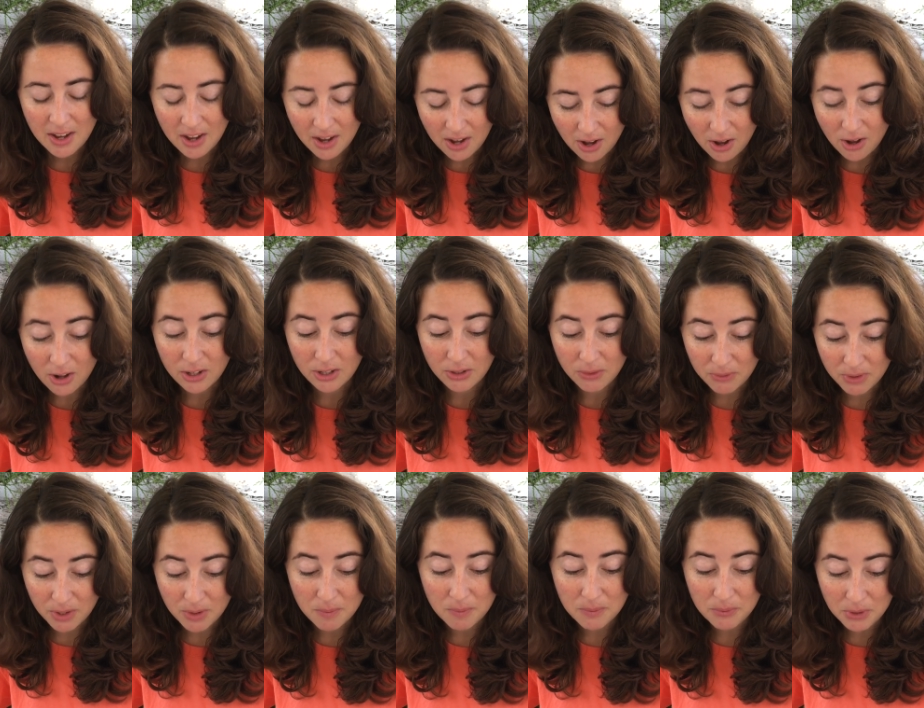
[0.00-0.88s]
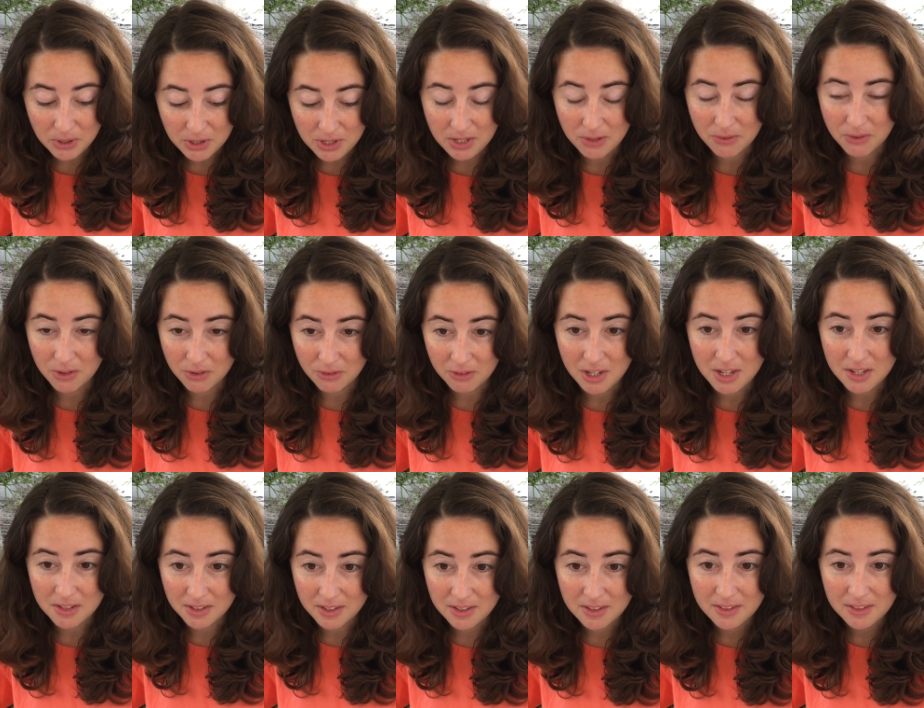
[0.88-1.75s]
all of them for different
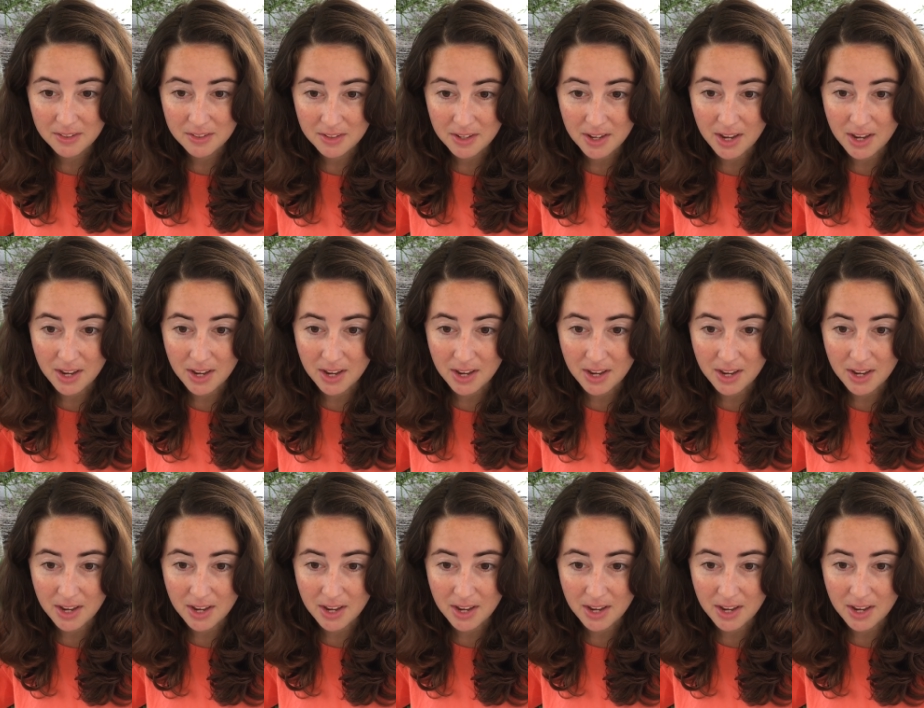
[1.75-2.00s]
reasons,